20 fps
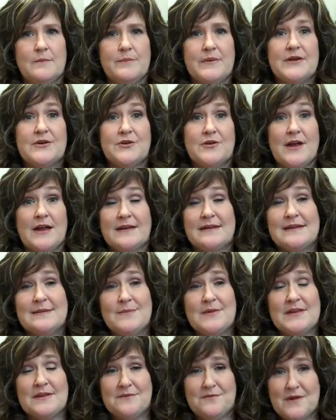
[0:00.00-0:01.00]
better
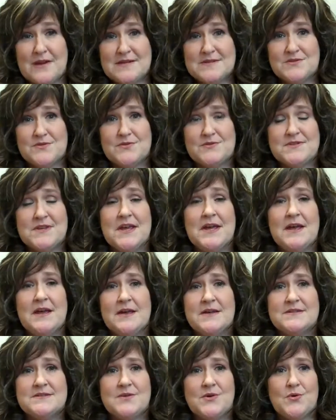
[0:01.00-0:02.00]
academic advisors.
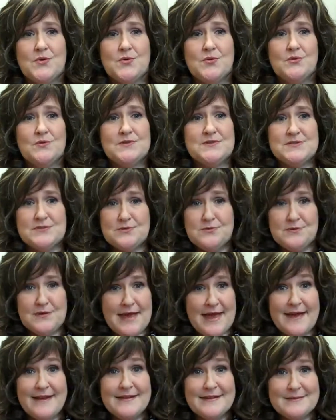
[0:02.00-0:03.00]
So do
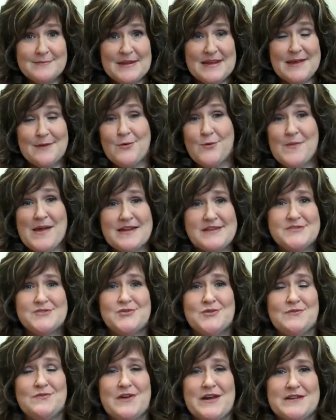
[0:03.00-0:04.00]
that, become a Master
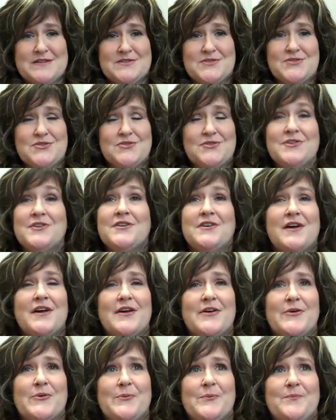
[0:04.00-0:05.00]
Advisor.
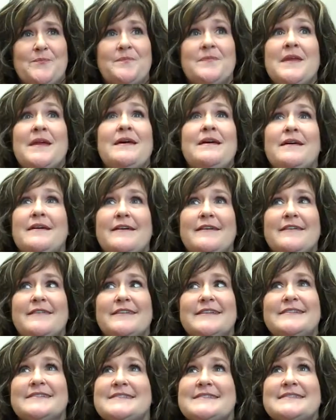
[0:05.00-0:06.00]

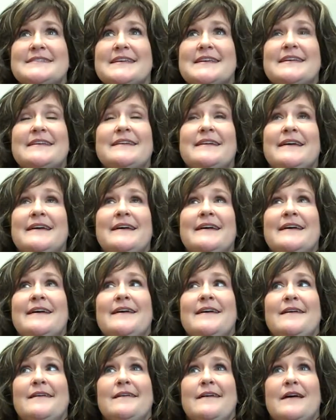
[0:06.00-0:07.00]
Let's see.
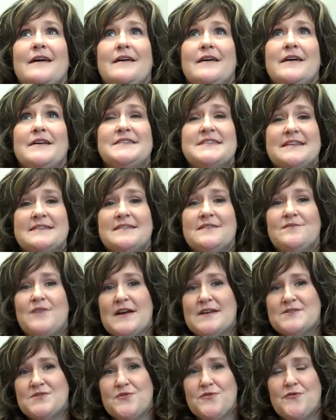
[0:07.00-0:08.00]
Attend
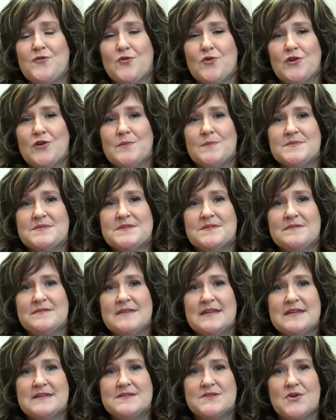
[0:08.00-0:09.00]
advisor forums.
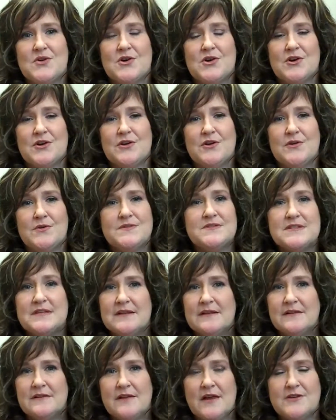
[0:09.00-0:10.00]
These are hosted
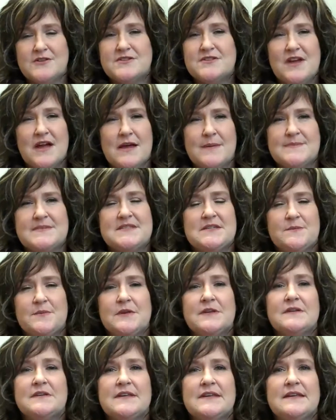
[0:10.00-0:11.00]
at lunchtimes
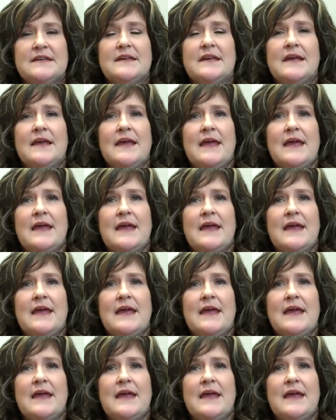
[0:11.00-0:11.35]
typically,